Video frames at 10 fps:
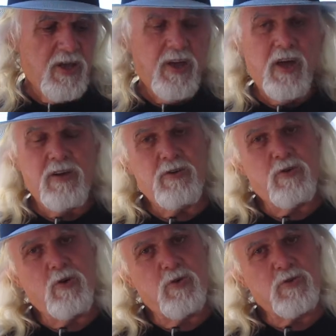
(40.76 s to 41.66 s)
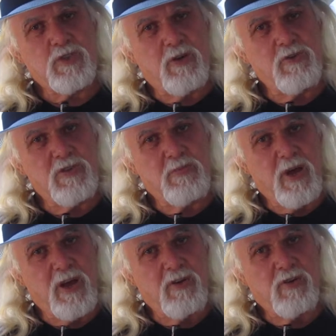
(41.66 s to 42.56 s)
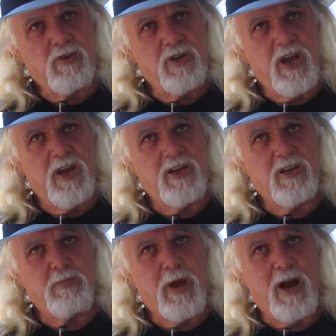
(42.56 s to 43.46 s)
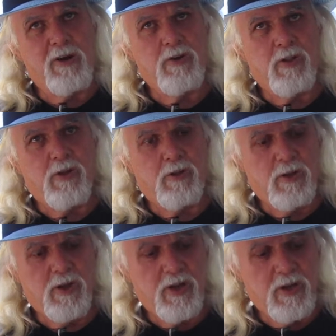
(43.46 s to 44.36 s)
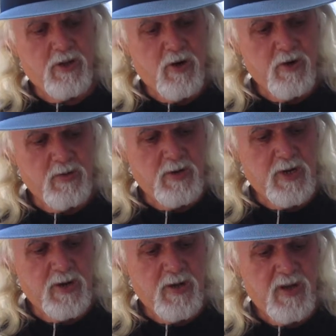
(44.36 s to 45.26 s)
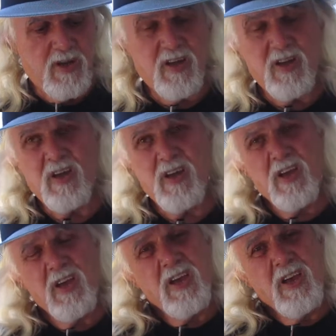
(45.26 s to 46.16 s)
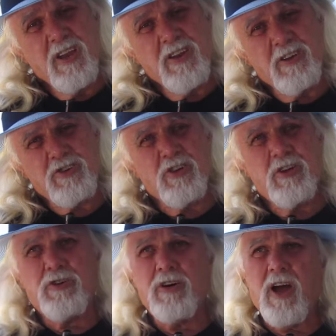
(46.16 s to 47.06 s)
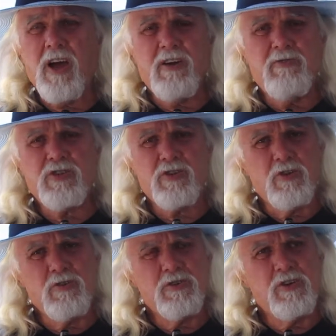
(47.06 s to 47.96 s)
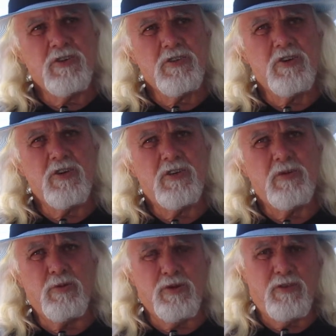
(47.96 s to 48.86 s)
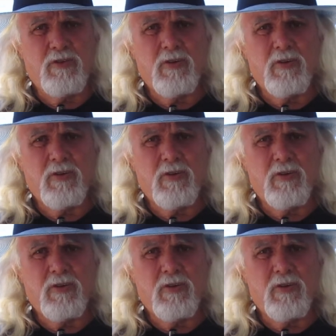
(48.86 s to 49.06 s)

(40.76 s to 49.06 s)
And it also is about creating a parallel economy. Naturally, creative solutions need to be